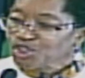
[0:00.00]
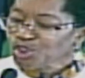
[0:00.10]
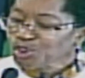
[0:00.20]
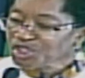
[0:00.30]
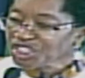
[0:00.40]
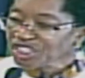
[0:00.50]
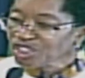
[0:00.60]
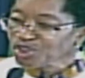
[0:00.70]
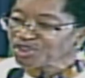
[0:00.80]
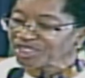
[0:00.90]
two
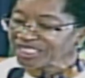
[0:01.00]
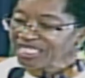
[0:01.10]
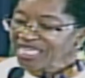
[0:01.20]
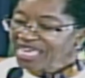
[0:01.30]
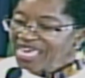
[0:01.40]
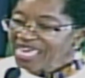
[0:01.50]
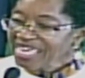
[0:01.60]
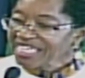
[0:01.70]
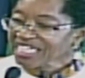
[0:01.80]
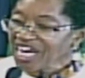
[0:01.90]
children,
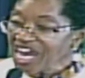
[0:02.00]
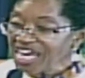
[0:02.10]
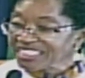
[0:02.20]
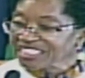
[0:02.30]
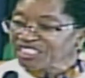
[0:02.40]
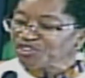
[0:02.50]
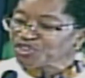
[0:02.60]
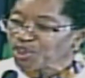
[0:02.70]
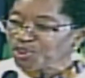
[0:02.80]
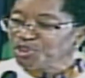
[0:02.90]
and God
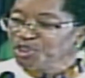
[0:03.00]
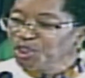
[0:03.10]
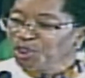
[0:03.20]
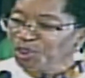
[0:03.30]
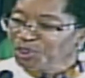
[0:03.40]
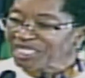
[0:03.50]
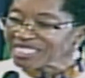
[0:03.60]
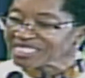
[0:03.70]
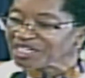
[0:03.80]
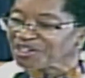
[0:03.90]
gives her
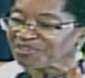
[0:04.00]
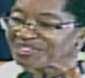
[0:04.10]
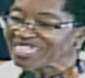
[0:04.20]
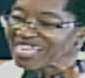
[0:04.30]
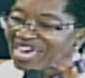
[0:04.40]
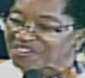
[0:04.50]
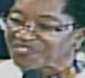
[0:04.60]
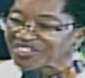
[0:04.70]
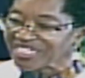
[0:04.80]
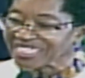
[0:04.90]
newness of
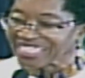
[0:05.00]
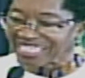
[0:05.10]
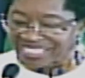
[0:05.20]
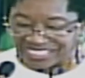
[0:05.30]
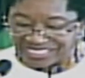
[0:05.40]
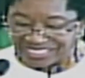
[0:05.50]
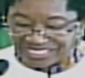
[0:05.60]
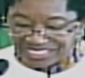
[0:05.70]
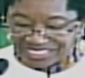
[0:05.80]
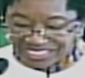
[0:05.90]
life again.
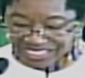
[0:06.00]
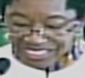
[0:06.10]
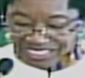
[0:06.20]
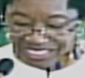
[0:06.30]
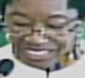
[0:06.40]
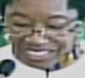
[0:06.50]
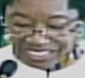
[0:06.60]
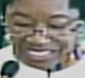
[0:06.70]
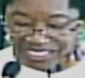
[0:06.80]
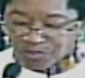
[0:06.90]

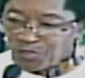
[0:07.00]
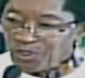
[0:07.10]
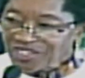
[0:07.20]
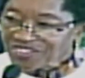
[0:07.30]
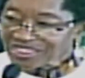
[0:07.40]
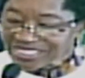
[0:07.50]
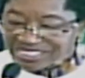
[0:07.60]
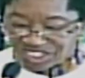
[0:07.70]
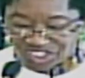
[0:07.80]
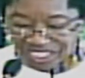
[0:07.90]
And with
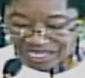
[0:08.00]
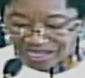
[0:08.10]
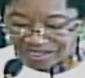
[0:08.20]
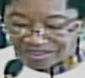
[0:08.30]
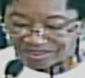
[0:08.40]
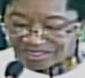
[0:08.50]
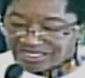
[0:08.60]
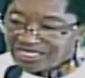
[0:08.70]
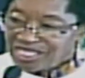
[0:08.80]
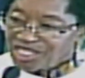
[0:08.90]
this child
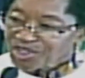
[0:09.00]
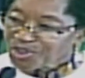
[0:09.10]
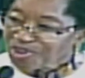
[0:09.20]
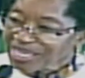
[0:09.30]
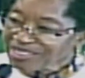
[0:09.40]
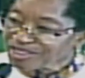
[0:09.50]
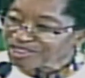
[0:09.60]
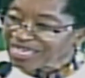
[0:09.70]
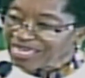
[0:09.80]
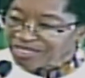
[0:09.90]

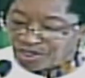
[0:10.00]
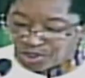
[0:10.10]
cradled at